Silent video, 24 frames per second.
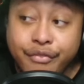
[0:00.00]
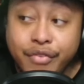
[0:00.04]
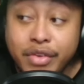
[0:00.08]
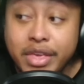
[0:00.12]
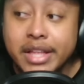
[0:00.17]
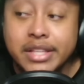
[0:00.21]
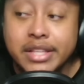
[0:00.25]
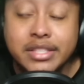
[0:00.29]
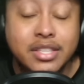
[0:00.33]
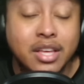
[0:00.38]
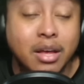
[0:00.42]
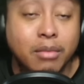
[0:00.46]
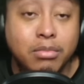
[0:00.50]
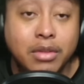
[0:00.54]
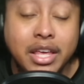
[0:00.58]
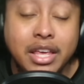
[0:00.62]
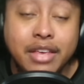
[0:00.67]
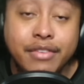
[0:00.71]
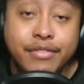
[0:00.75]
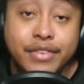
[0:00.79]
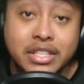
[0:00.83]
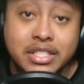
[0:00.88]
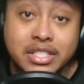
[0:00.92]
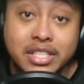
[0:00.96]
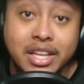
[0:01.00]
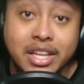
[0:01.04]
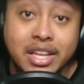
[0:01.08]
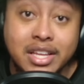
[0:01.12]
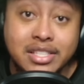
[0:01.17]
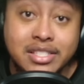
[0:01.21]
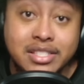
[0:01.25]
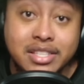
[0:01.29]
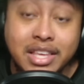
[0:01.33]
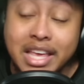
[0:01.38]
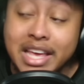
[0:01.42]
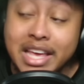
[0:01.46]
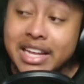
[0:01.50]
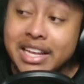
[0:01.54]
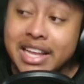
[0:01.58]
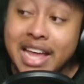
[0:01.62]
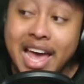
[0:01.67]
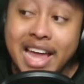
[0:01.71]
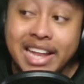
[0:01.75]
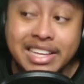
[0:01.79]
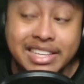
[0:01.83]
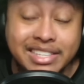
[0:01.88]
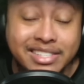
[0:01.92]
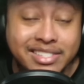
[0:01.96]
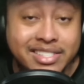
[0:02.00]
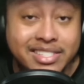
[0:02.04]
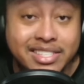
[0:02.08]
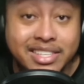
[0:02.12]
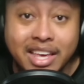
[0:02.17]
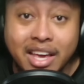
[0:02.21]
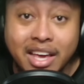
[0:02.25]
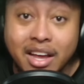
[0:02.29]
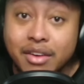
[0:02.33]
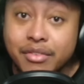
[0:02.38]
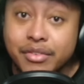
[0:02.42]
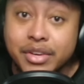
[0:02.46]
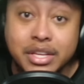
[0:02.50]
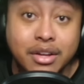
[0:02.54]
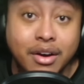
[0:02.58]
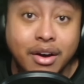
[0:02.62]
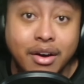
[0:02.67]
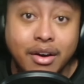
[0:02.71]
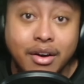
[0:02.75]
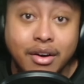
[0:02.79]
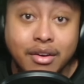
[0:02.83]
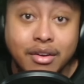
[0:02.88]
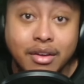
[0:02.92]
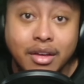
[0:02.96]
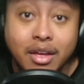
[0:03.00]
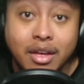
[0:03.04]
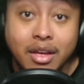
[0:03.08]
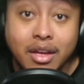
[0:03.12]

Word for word: he ends up leaving Tennessee. And that is scary, dog.